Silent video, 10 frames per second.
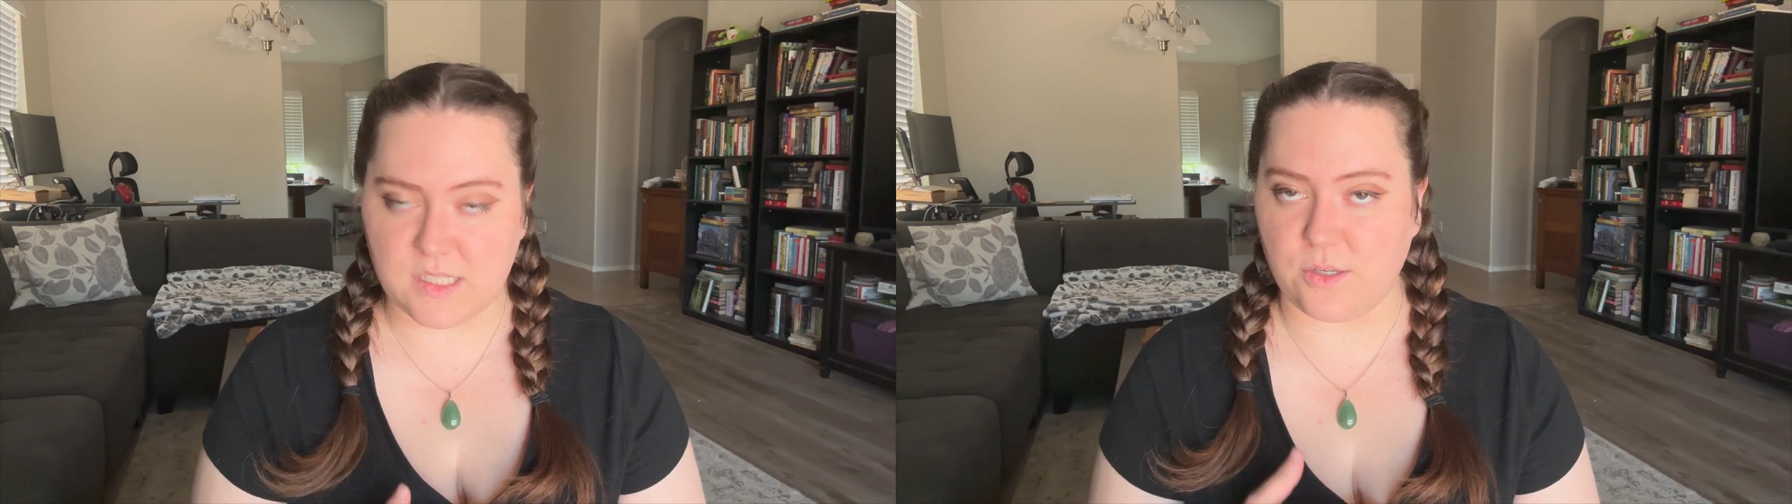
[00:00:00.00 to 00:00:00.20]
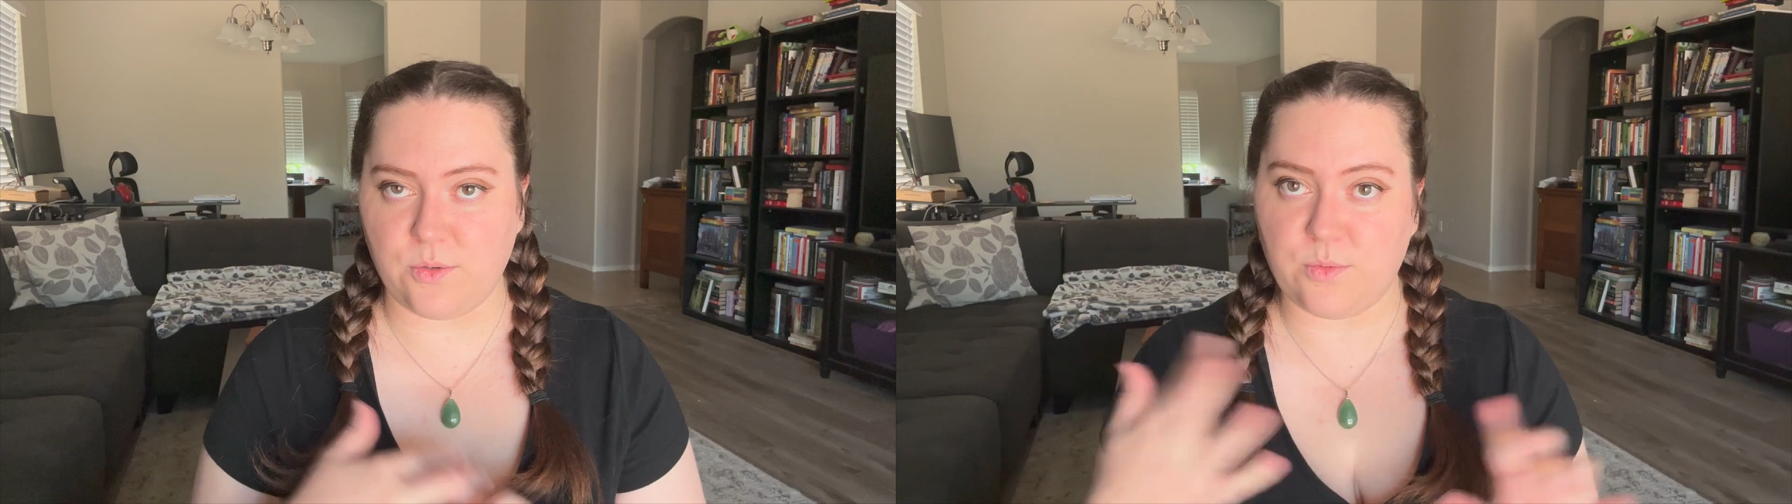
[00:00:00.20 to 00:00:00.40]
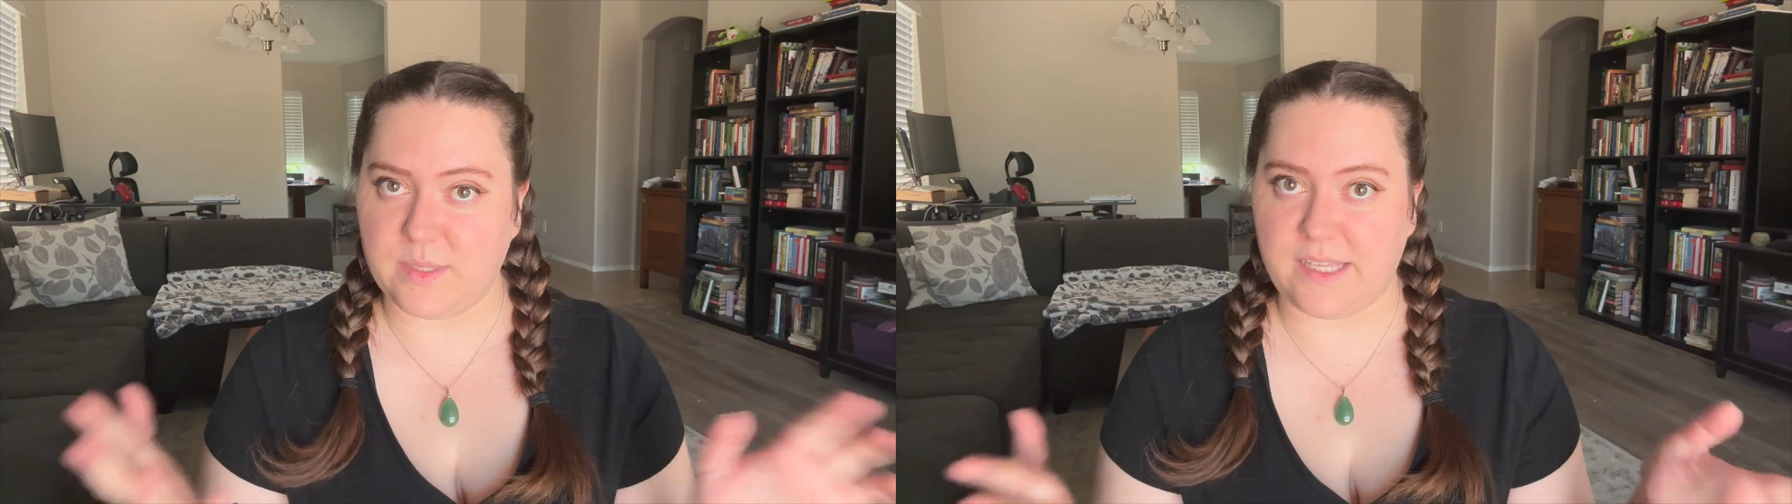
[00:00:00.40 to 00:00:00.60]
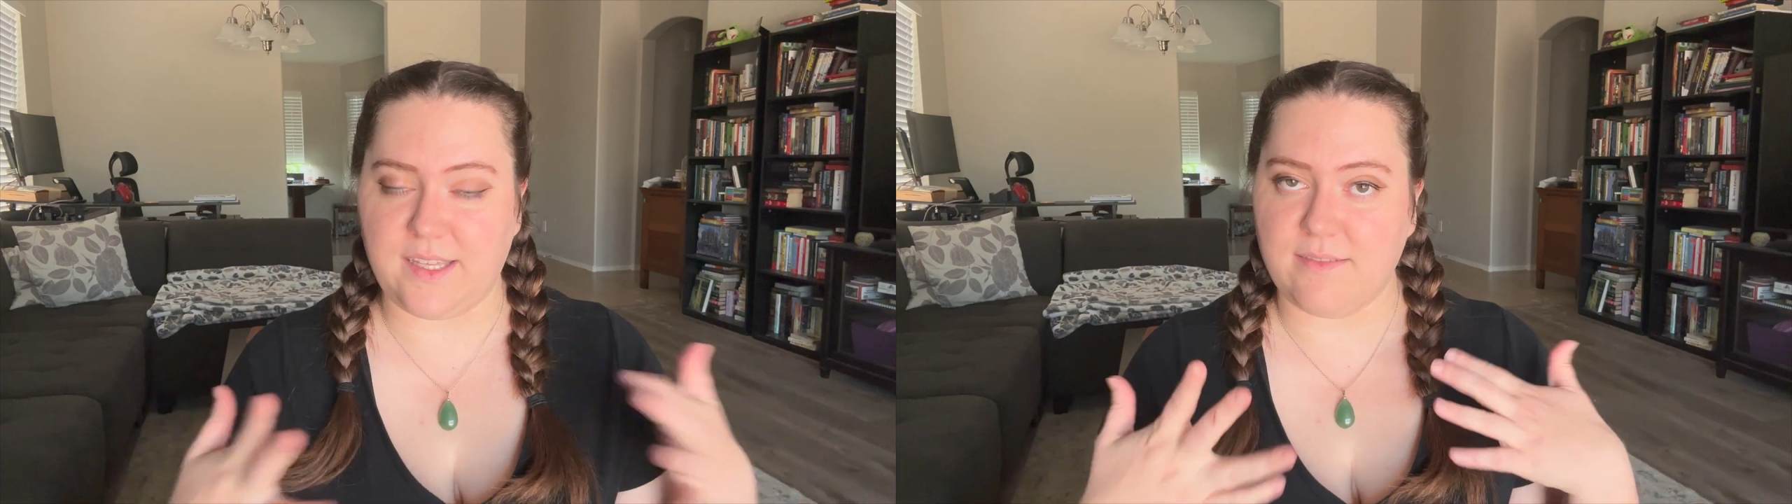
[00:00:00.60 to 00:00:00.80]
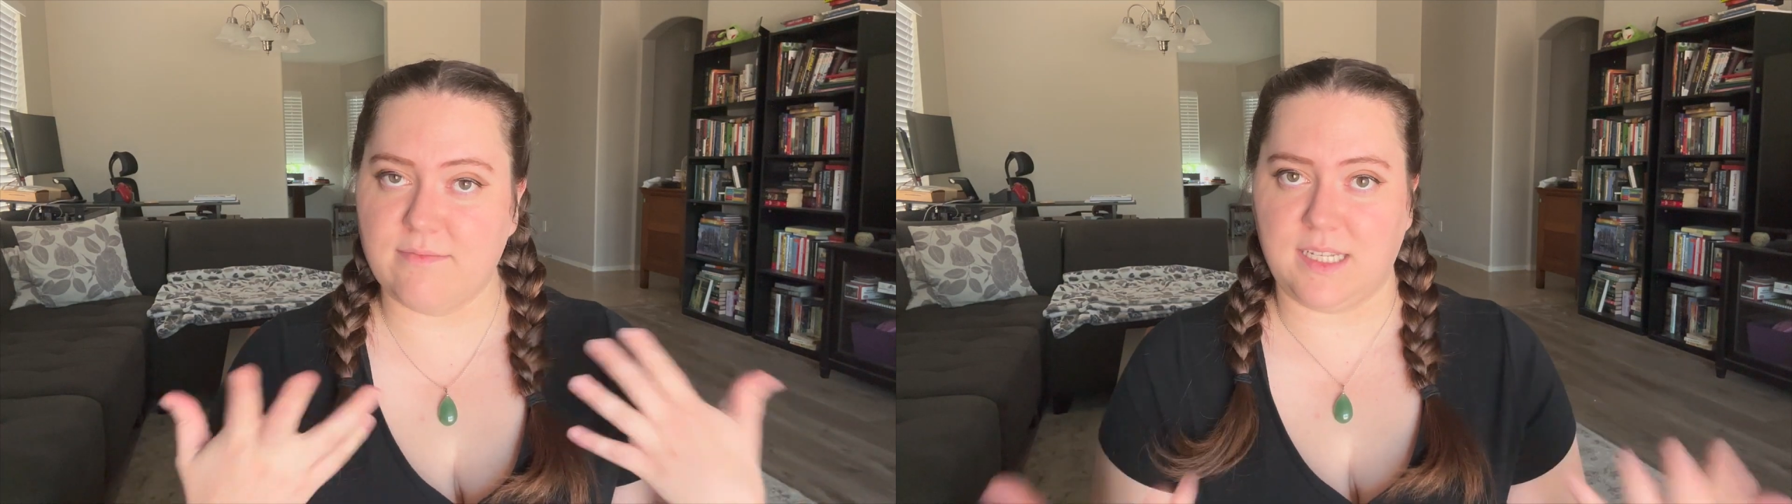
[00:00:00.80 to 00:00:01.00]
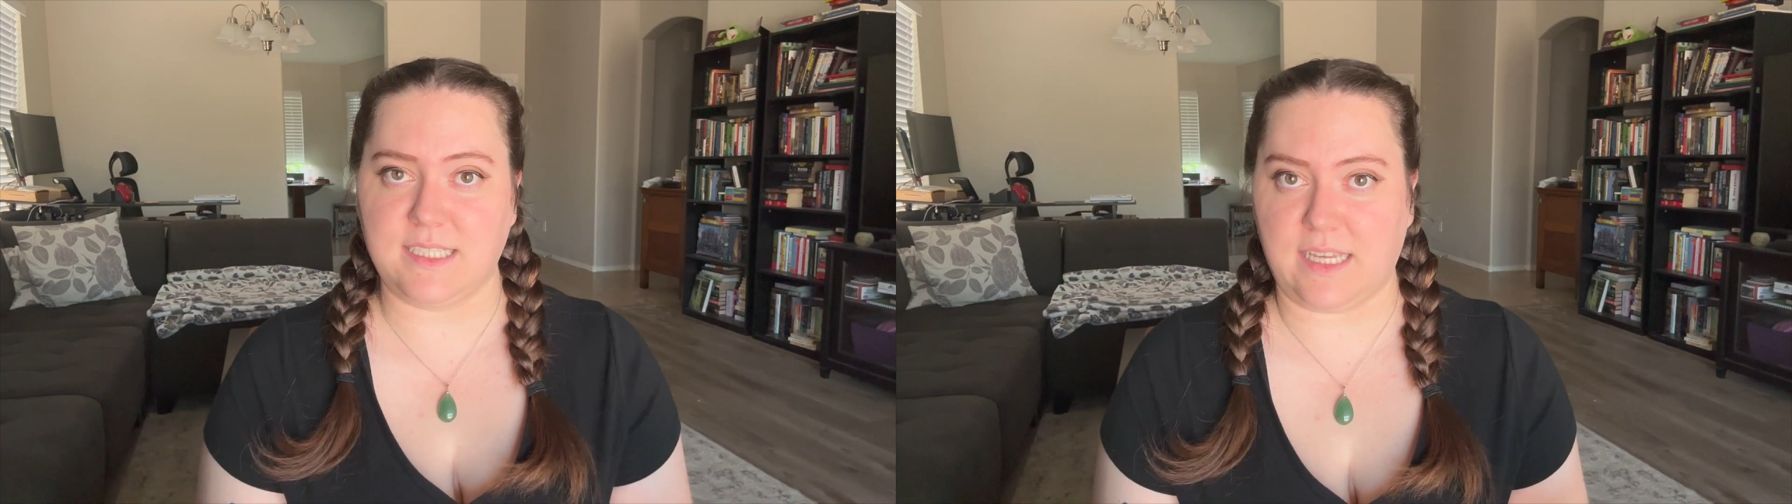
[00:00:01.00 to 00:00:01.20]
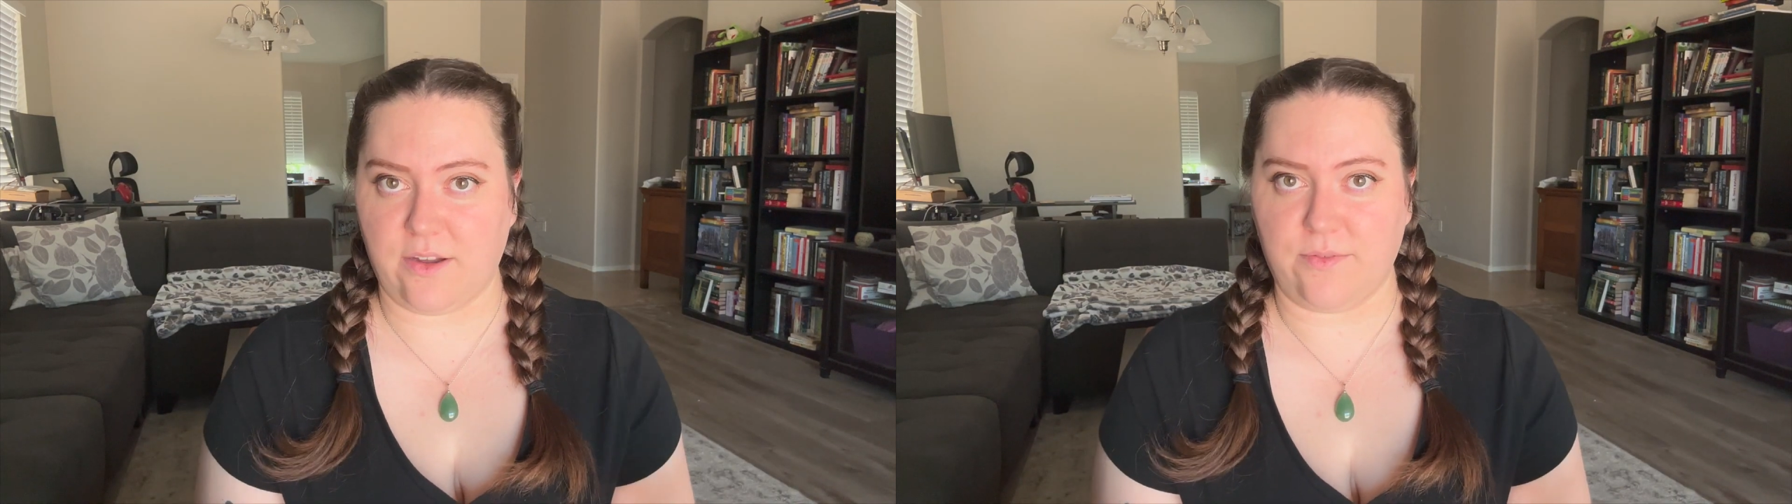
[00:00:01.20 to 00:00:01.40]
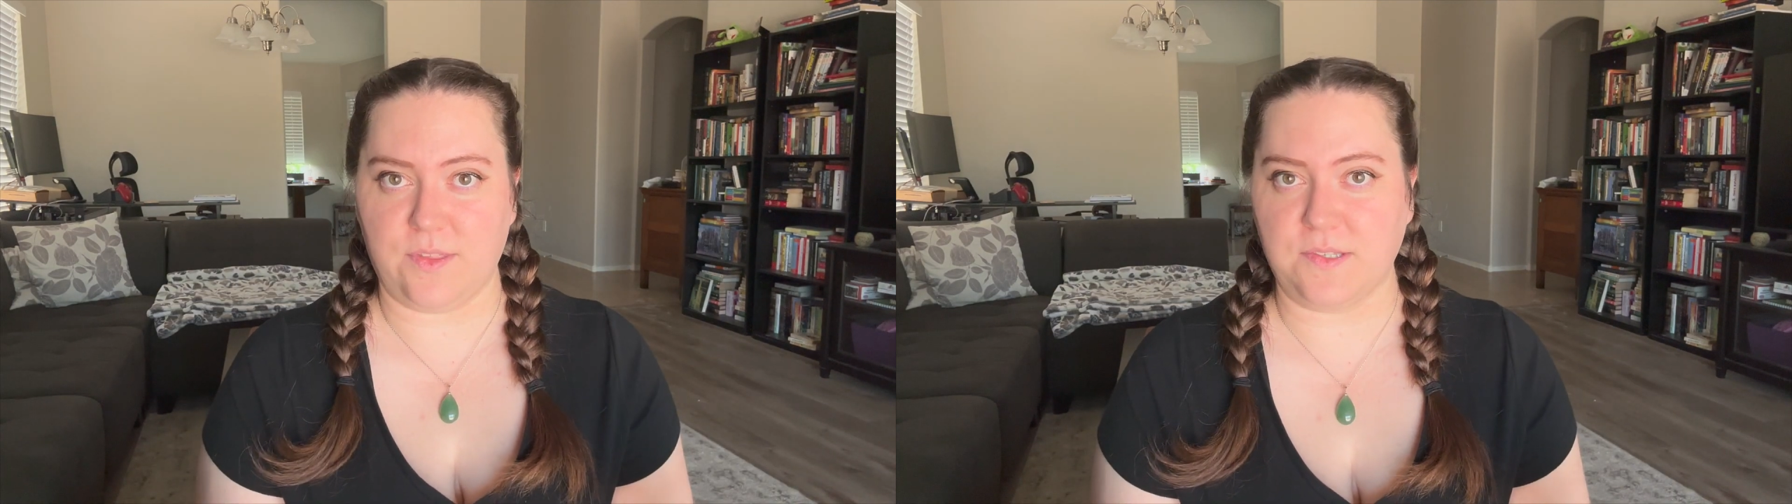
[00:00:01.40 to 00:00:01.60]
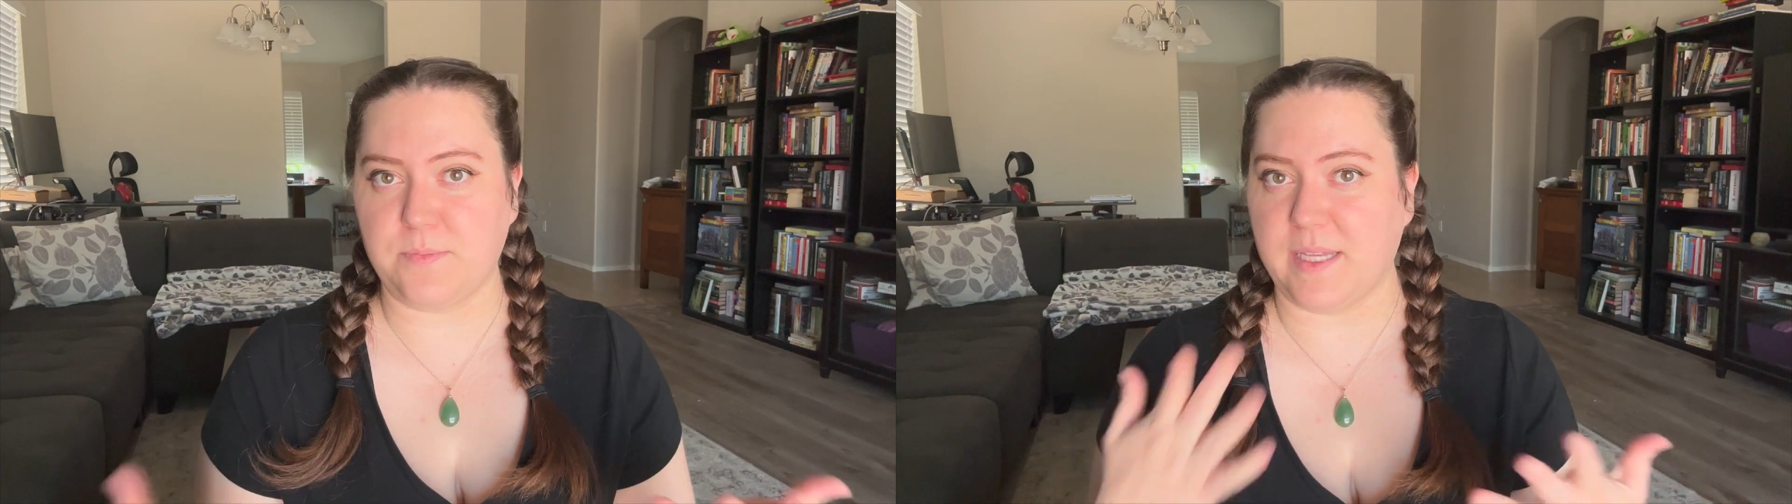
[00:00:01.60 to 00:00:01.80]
so we need to care for those